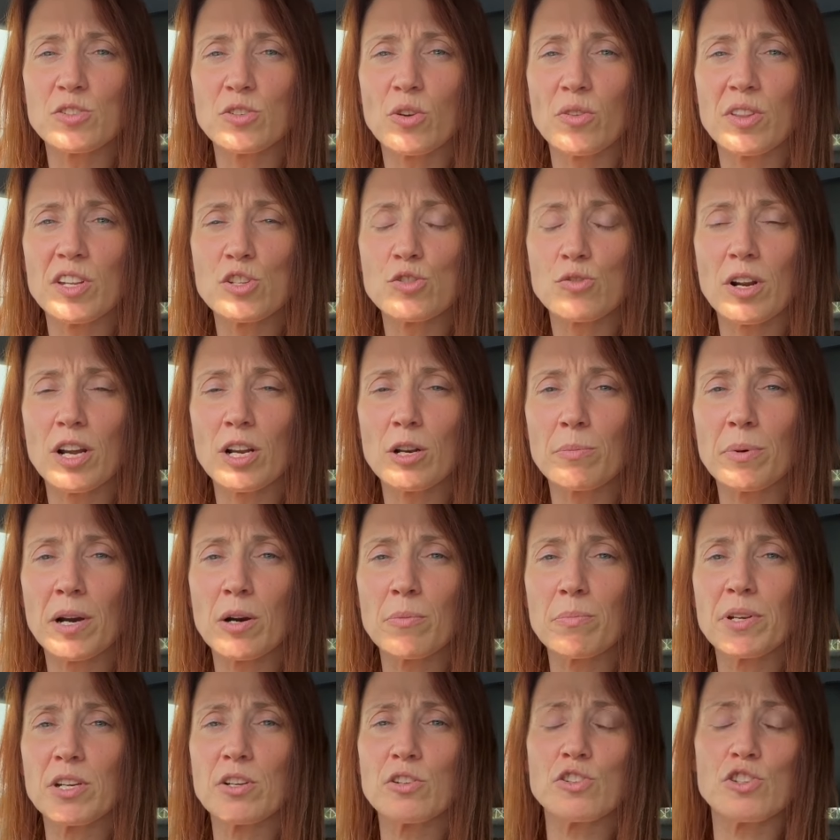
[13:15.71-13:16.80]
on this roundabout
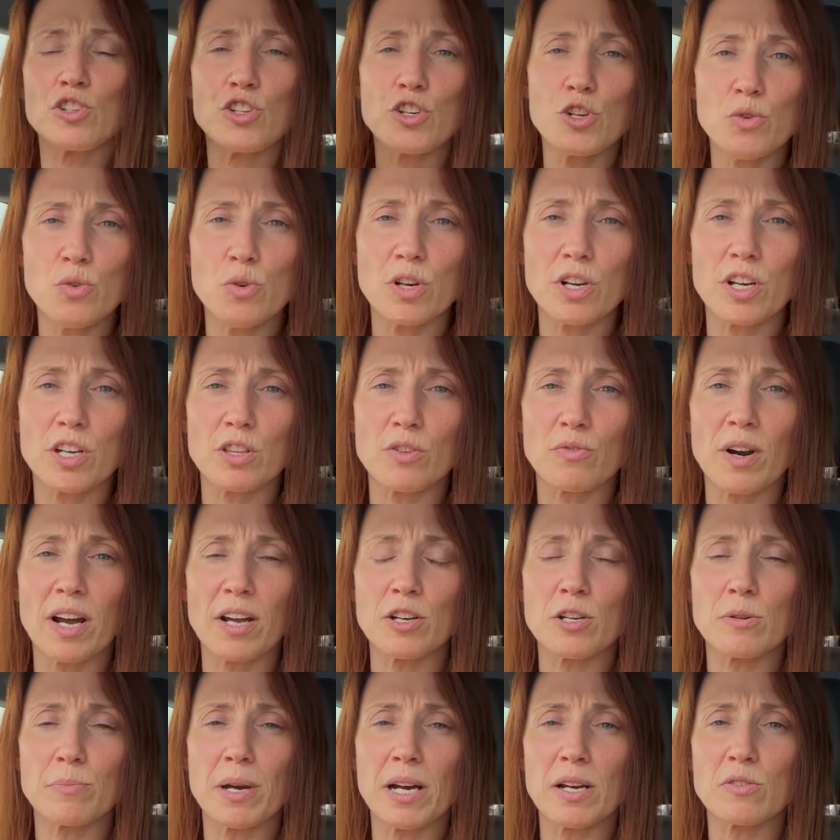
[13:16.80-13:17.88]
because you look at the
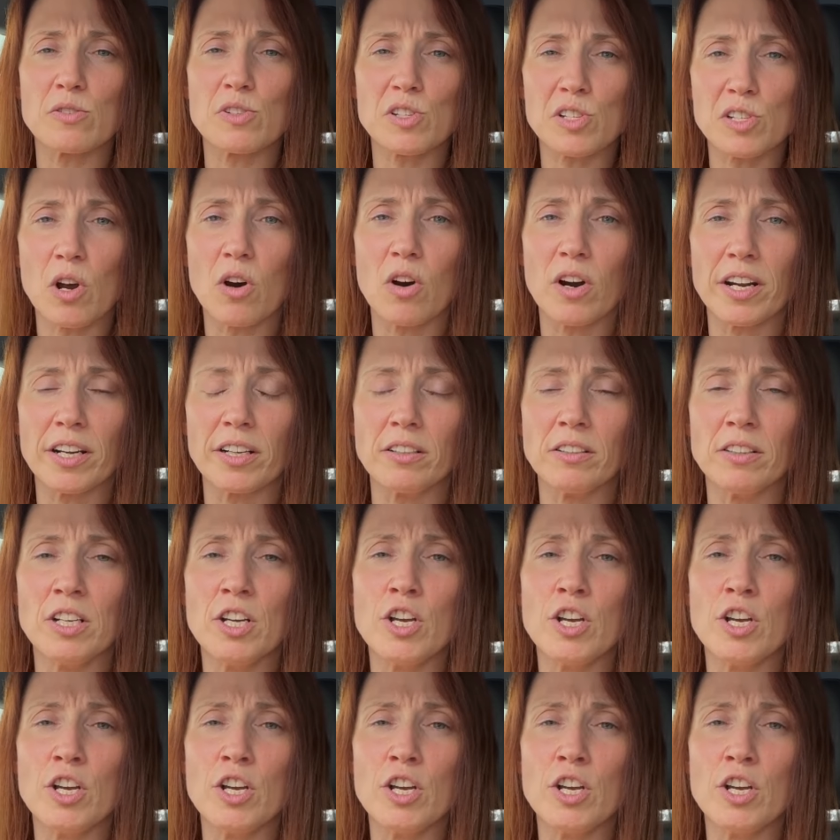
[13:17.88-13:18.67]
roundabout sign.